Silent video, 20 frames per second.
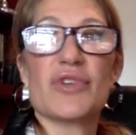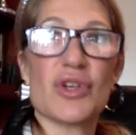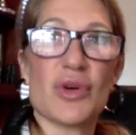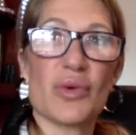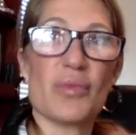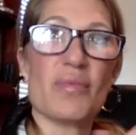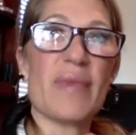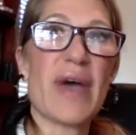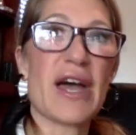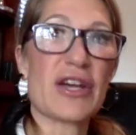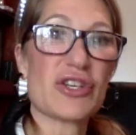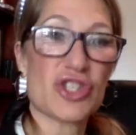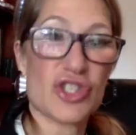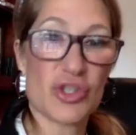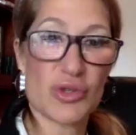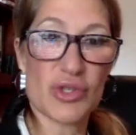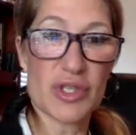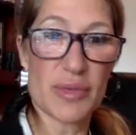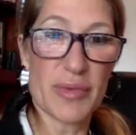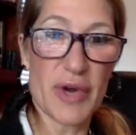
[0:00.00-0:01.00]
mesh
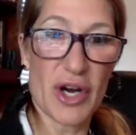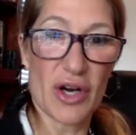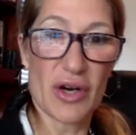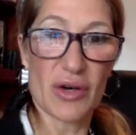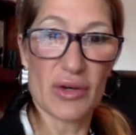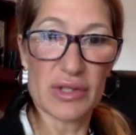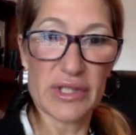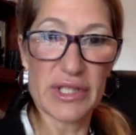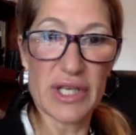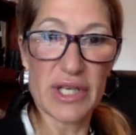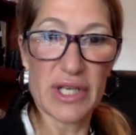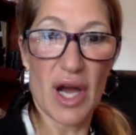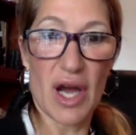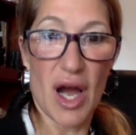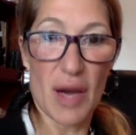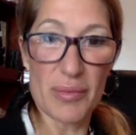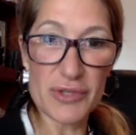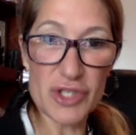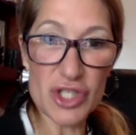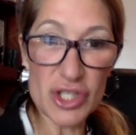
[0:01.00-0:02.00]
used to be our only
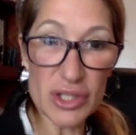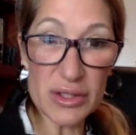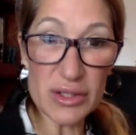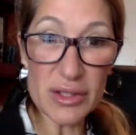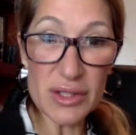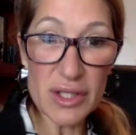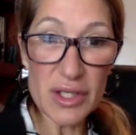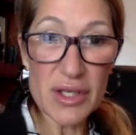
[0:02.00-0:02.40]
option.